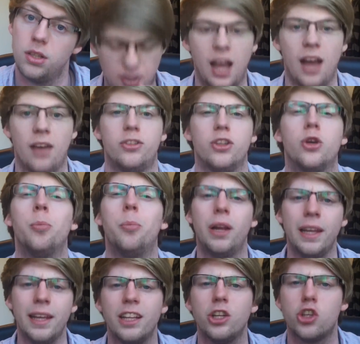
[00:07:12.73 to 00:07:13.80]
They have to
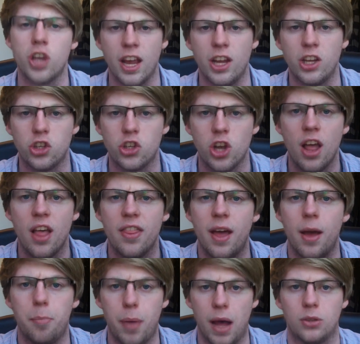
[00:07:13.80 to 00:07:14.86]
completely change
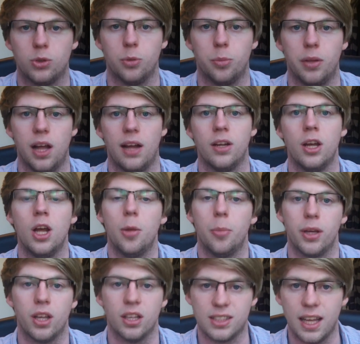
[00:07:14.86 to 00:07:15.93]
their battle plan,
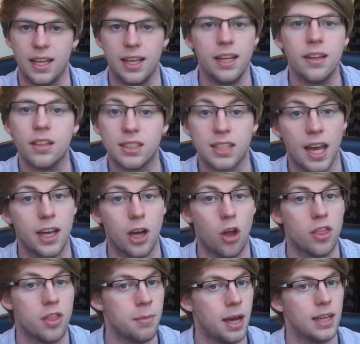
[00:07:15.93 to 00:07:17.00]
because they either take
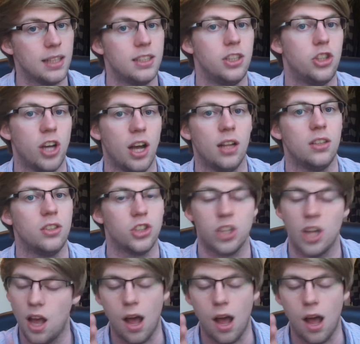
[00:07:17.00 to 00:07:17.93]
on the Maxie challenge,